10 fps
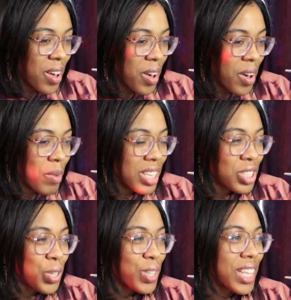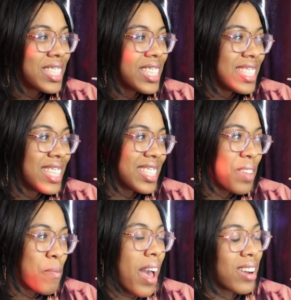But in truth, it doesn't
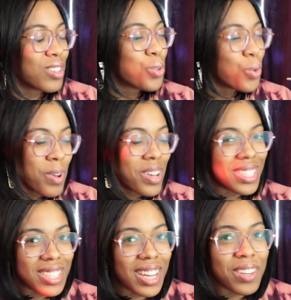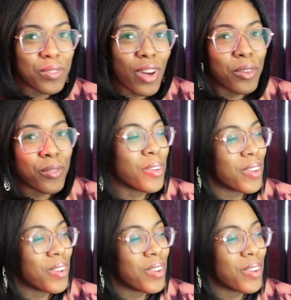matter too much that he found the phone.